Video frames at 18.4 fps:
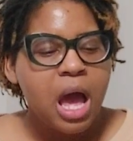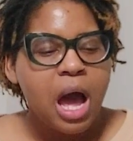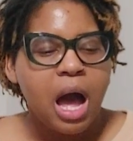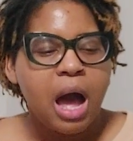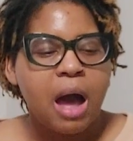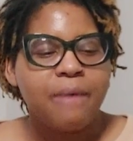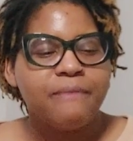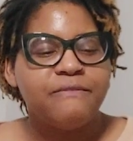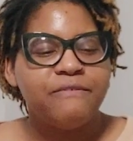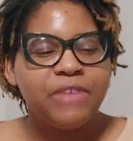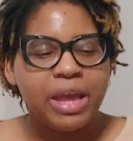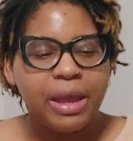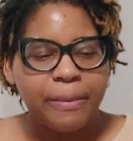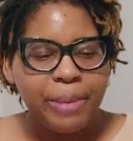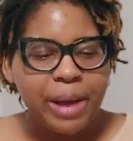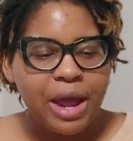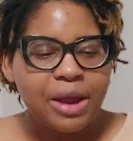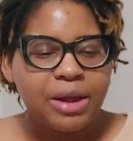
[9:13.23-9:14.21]

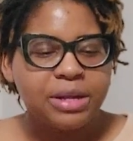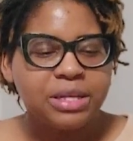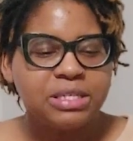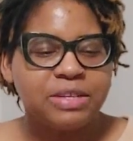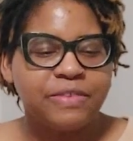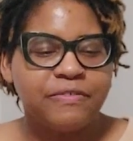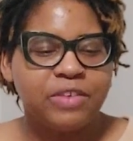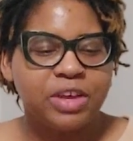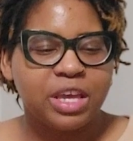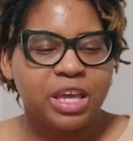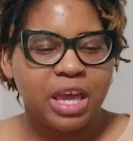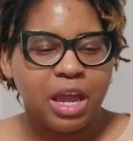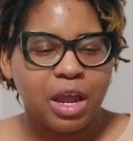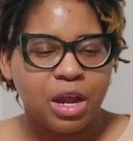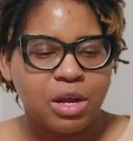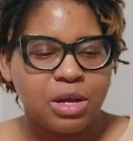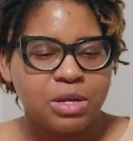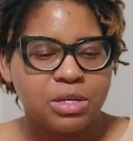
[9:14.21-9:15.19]
Vampires and
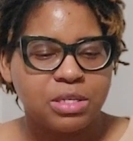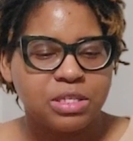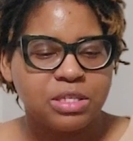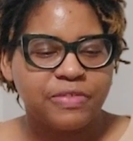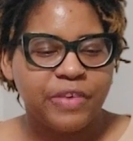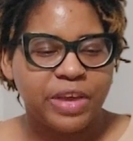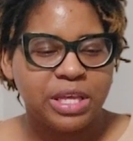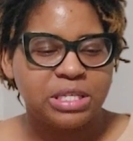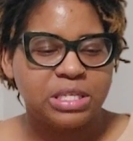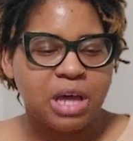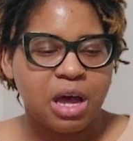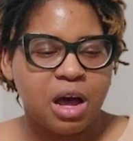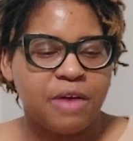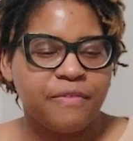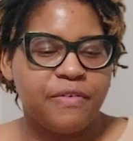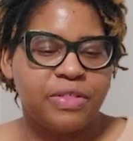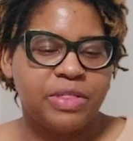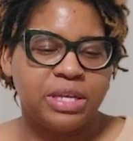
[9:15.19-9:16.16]
vaqueros face
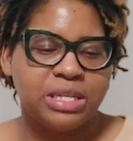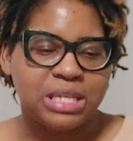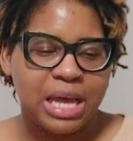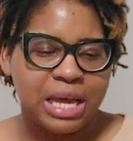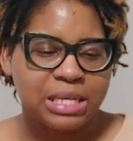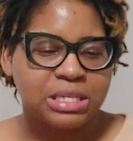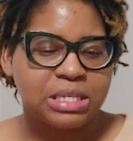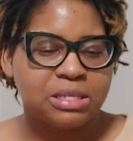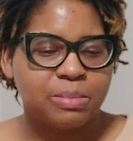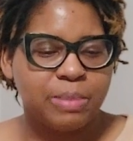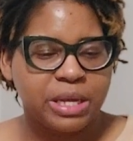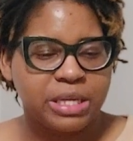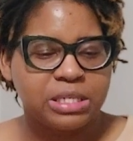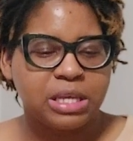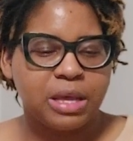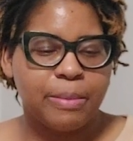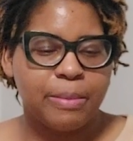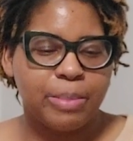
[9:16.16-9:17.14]
off on the
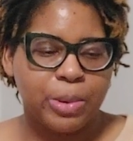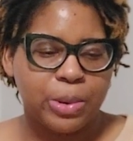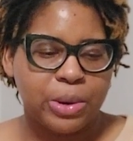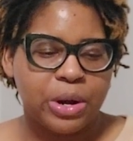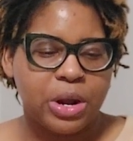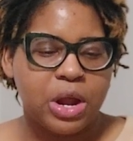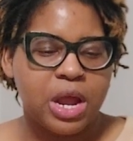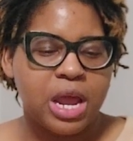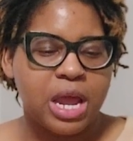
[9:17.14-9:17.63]
Texas-Mexican border